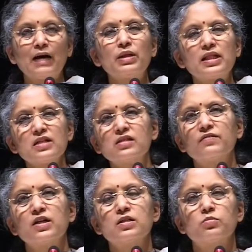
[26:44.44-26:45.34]
Now in this
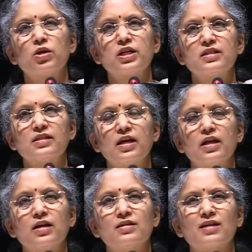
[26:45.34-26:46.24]
verse what he's
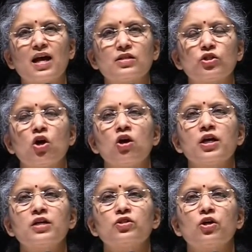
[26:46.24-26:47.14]
saying is, as
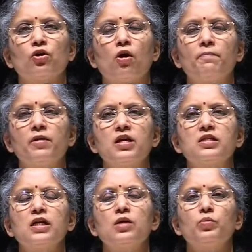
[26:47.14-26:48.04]
long as you're
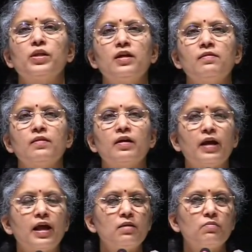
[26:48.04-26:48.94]
operating within the
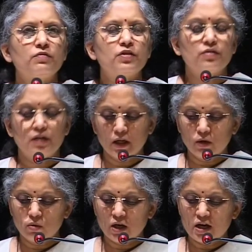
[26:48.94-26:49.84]
realm of the three
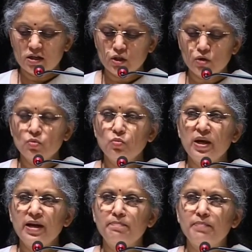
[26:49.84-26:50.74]
gunas, you
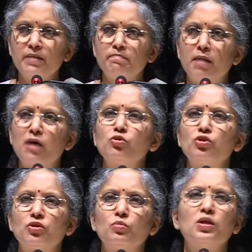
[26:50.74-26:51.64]
will be
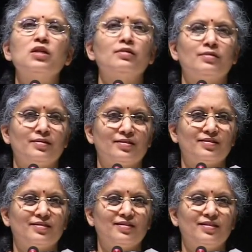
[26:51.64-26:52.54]
bound to the world.
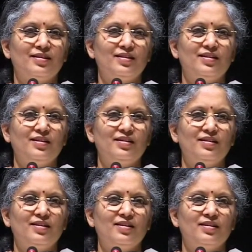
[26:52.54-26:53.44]

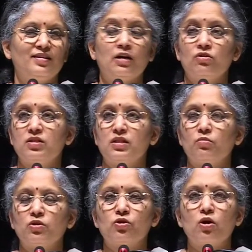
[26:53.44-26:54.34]
Now you'll
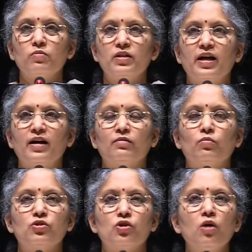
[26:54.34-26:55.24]
say, what's wrong with
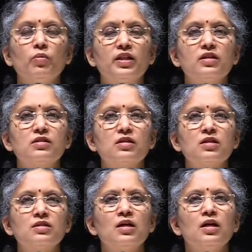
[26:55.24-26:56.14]
that? What's wrong with this
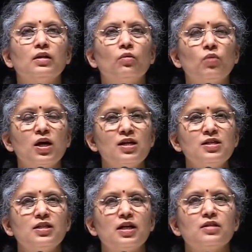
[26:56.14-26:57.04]
is, the
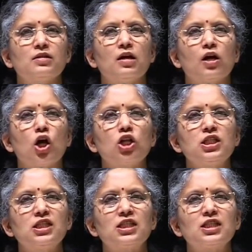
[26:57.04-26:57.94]
world is in a
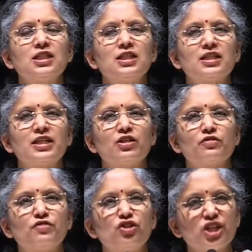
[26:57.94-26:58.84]
constant state of